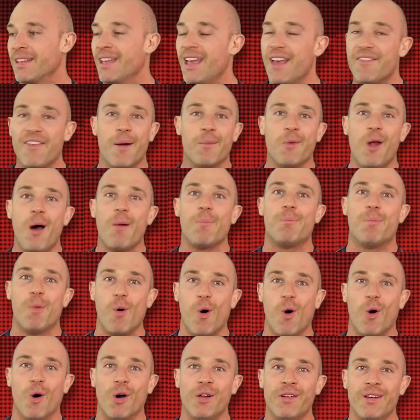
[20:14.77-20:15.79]
if I'm not
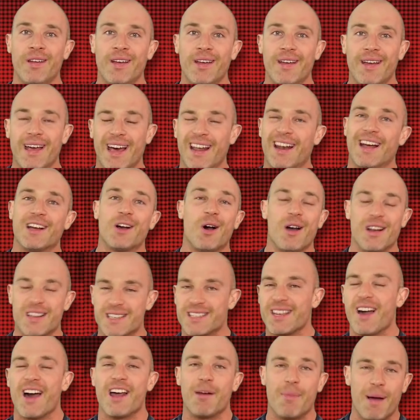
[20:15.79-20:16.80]
bored, and I got
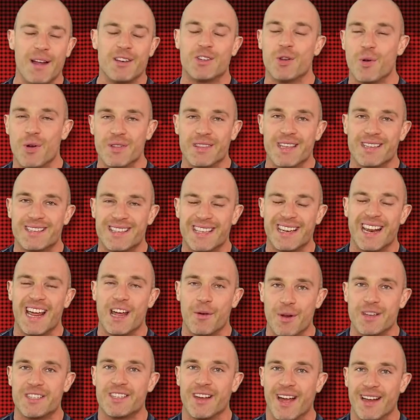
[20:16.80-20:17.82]
excited about doing this today,
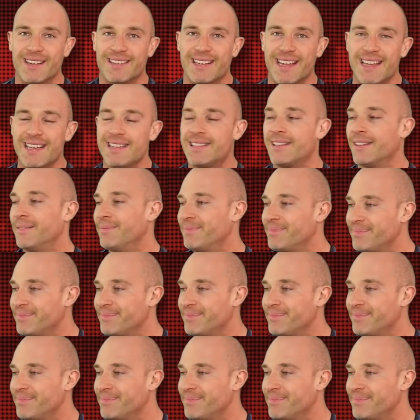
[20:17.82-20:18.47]
which I did.